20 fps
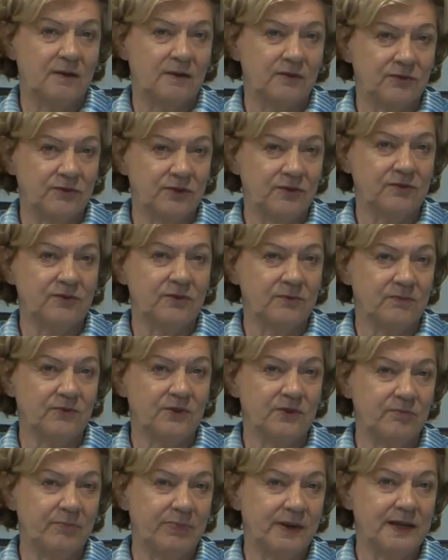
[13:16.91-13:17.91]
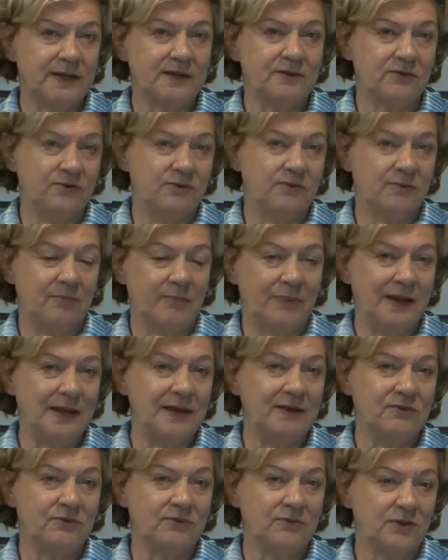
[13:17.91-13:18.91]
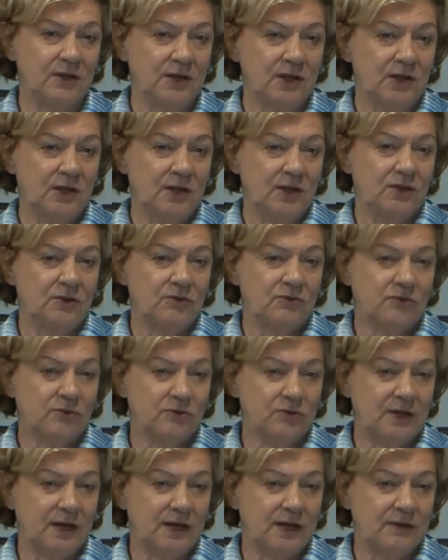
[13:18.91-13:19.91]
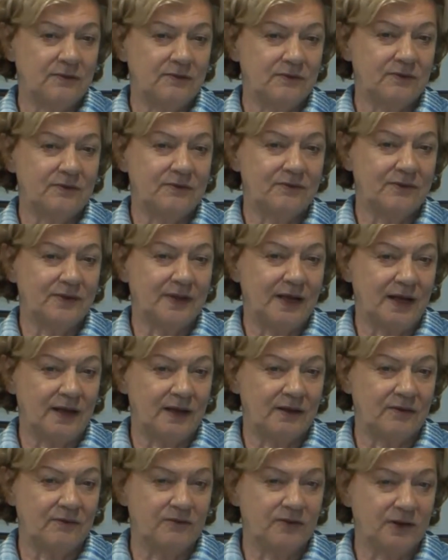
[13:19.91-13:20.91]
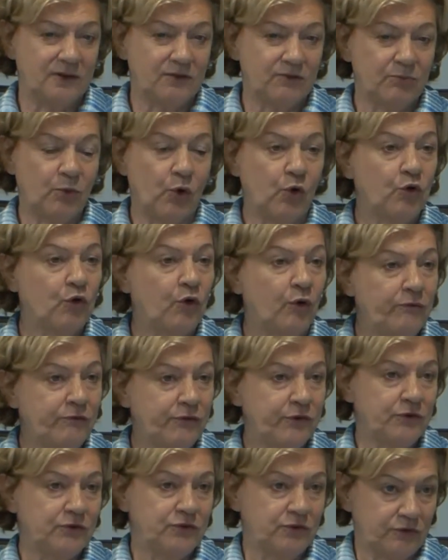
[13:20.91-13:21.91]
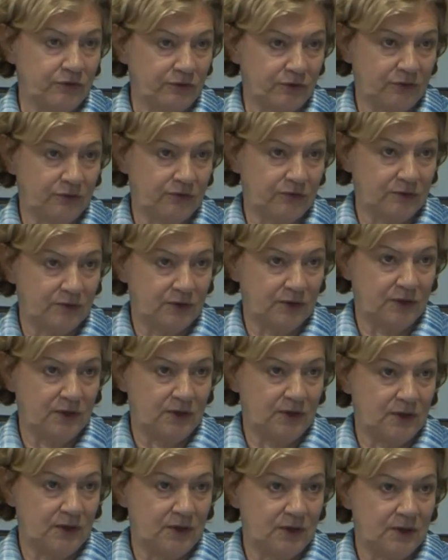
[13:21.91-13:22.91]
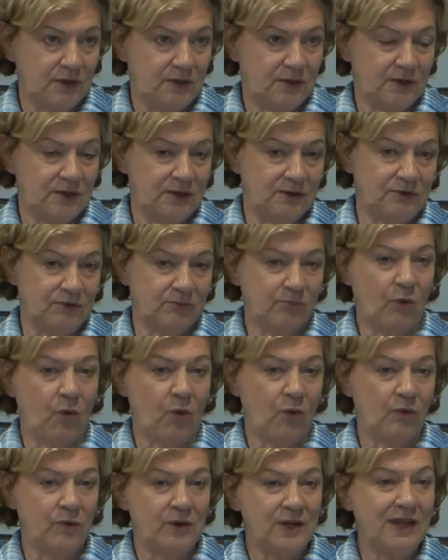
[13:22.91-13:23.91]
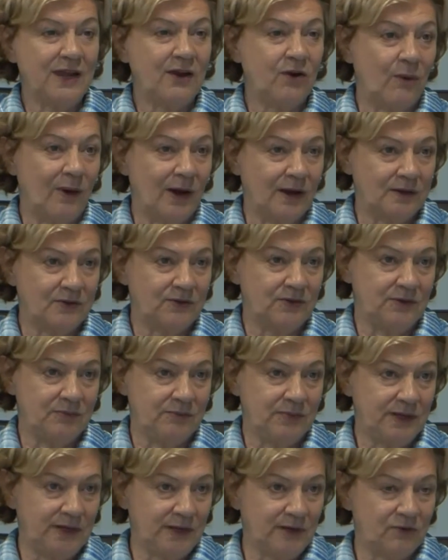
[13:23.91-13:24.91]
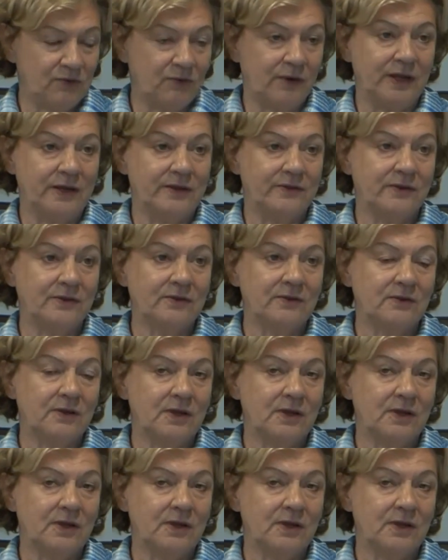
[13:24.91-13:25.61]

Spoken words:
systems in place so that there is more convergence, that is more equality being created,